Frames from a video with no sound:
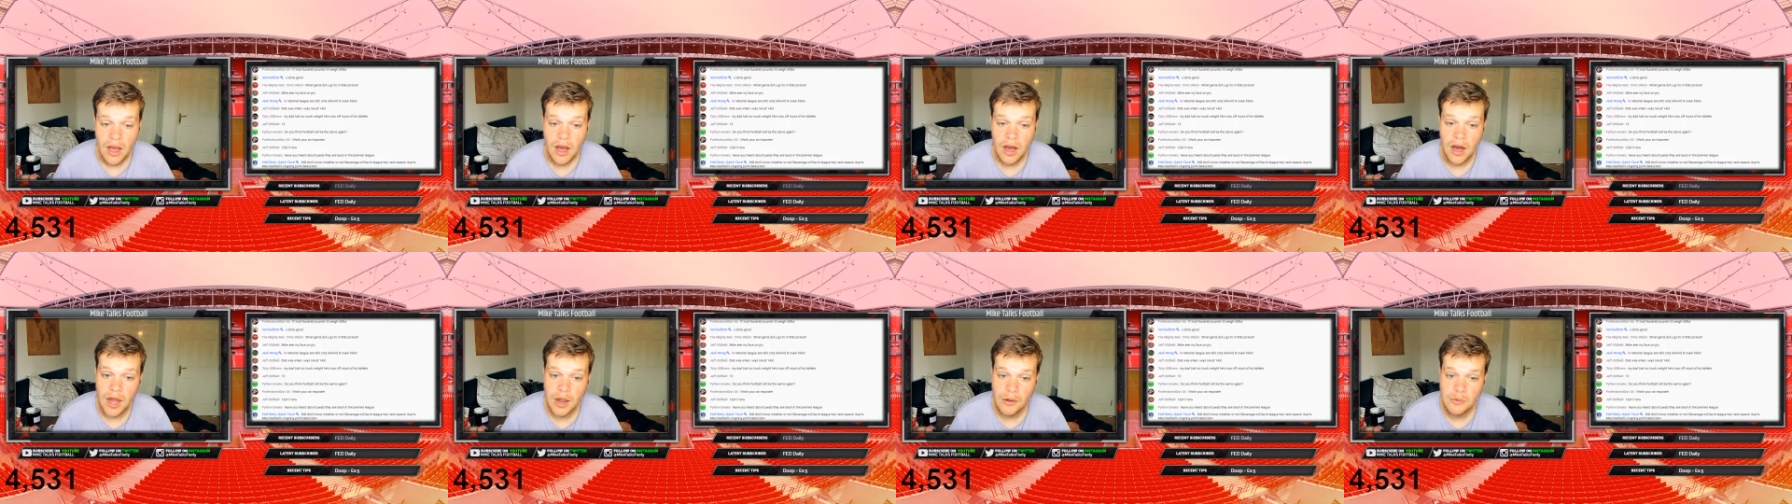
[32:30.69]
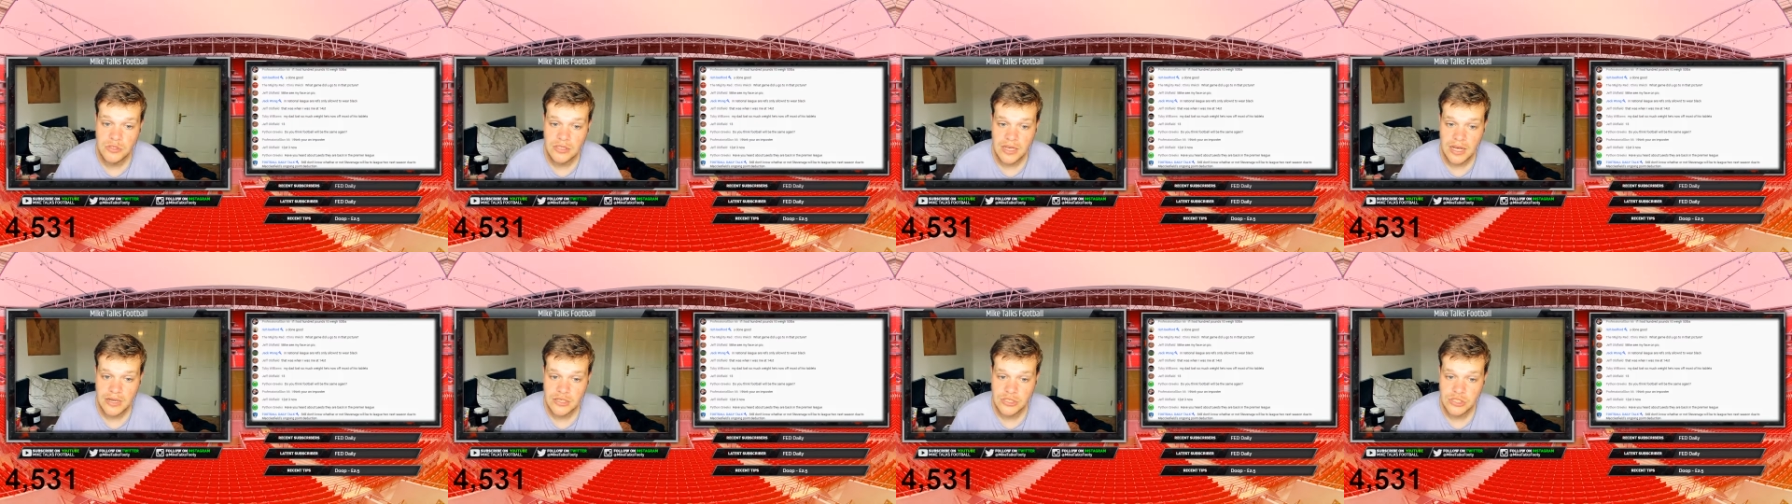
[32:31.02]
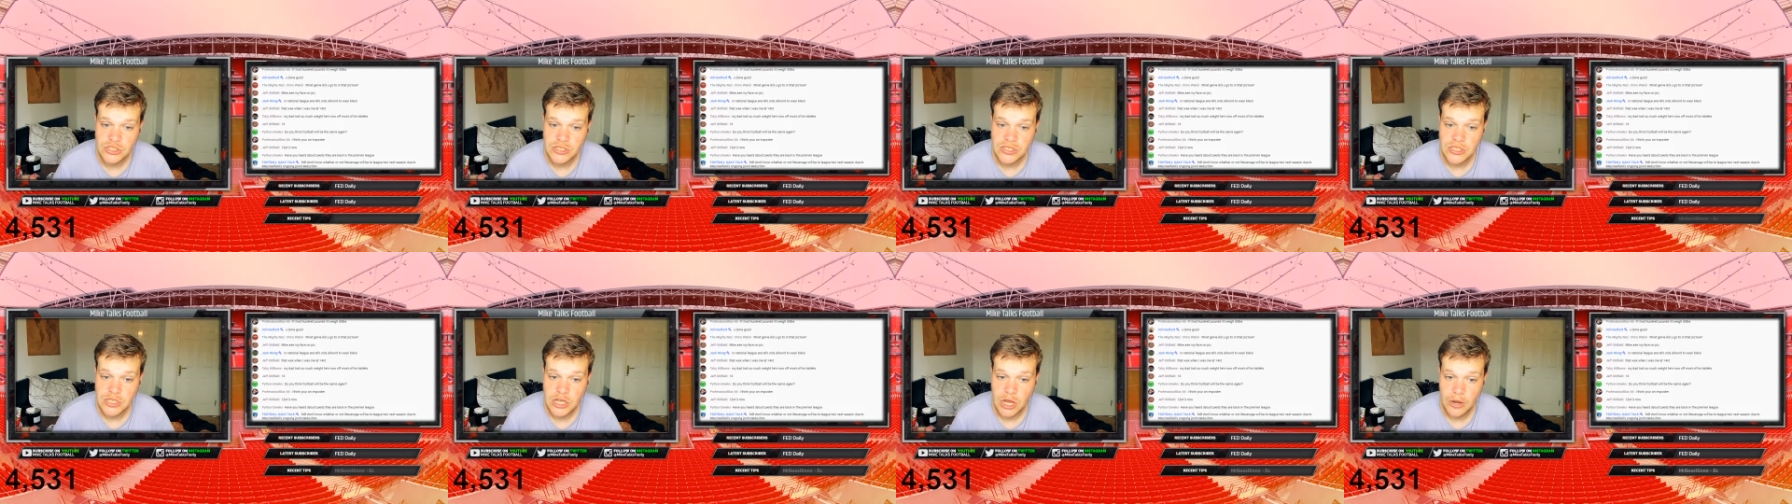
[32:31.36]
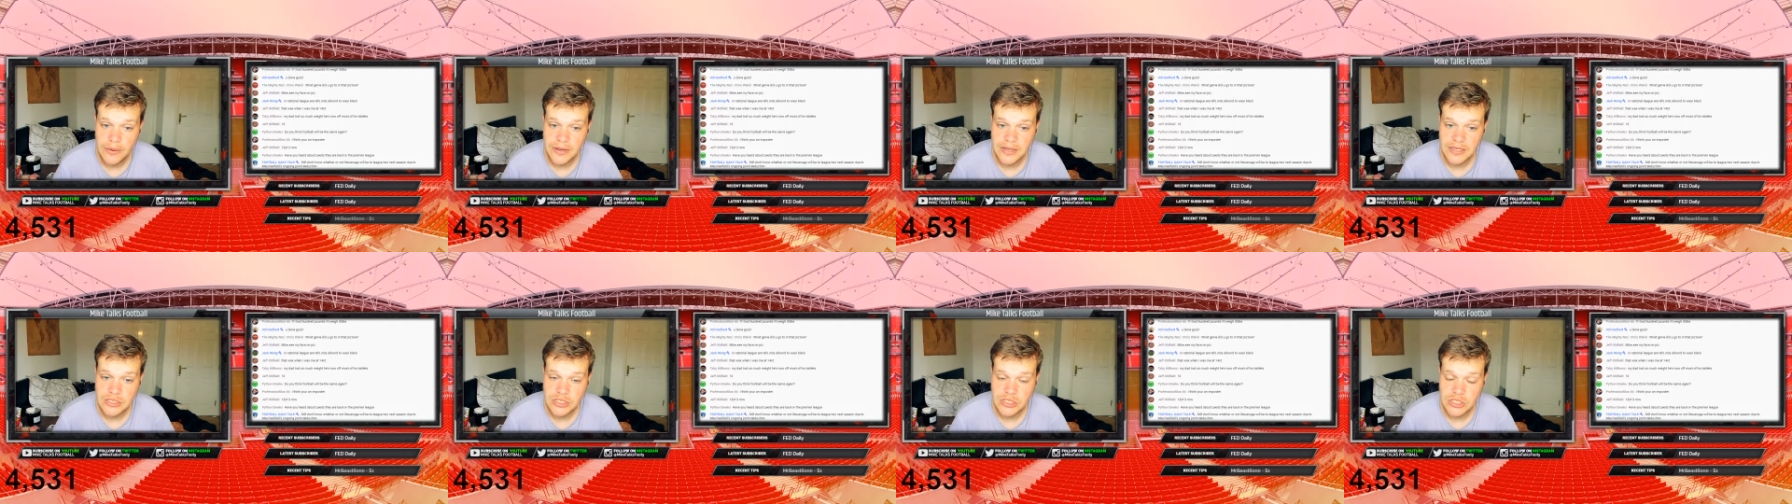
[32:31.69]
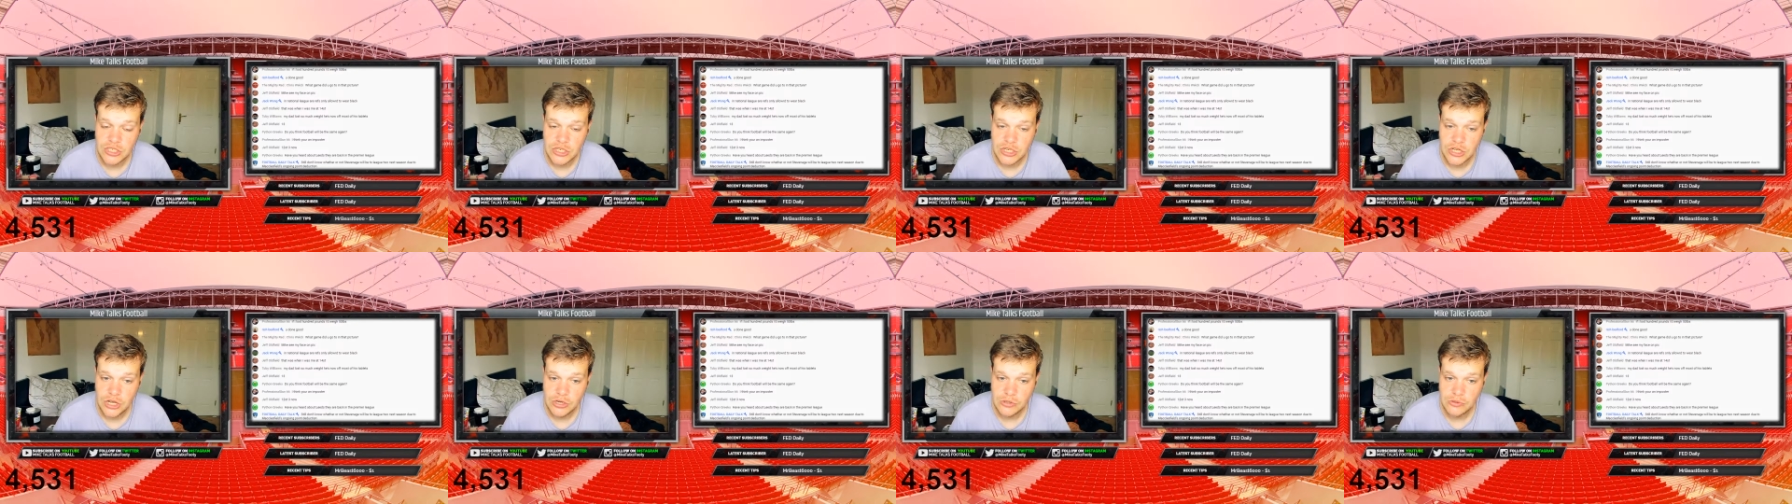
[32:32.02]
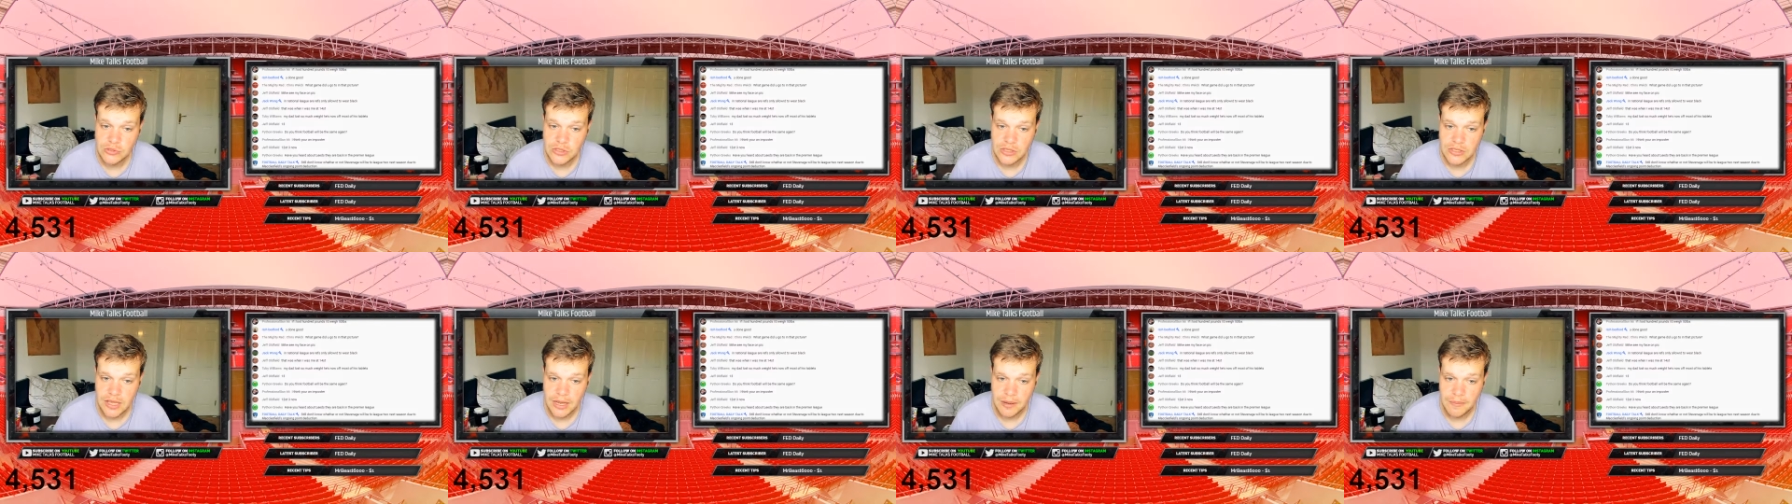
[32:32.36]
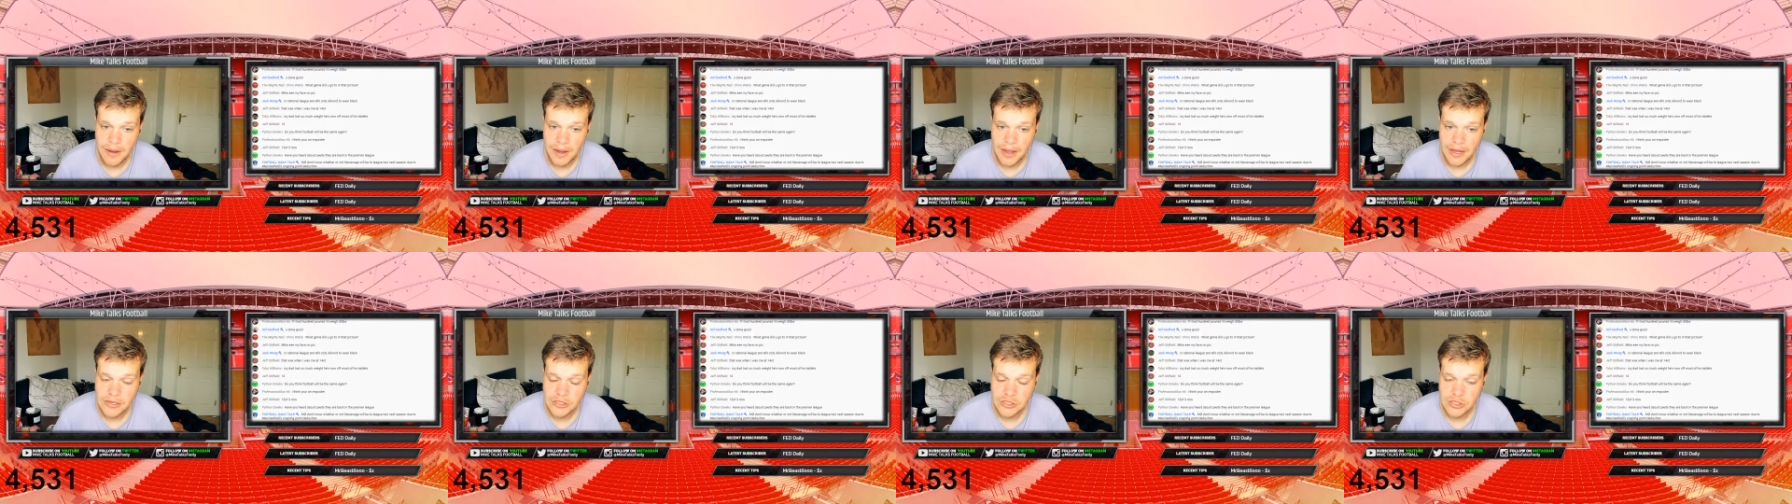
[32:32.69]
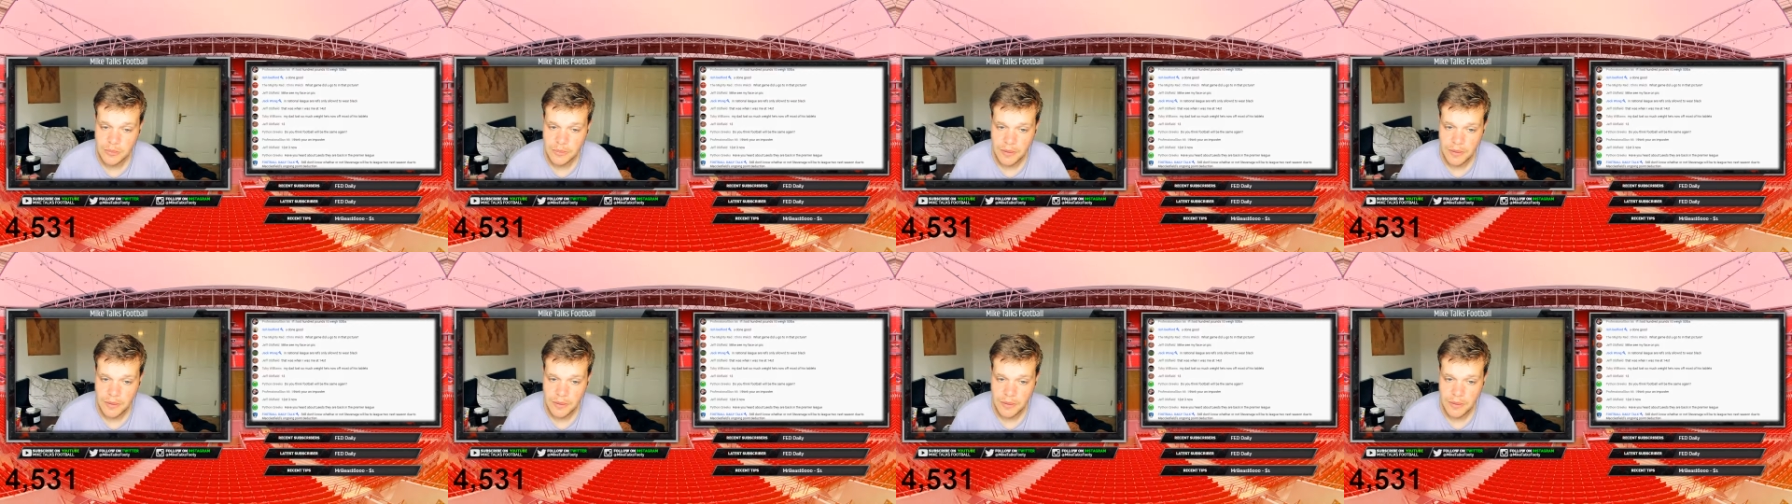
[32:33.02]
I was actually going to go to that match,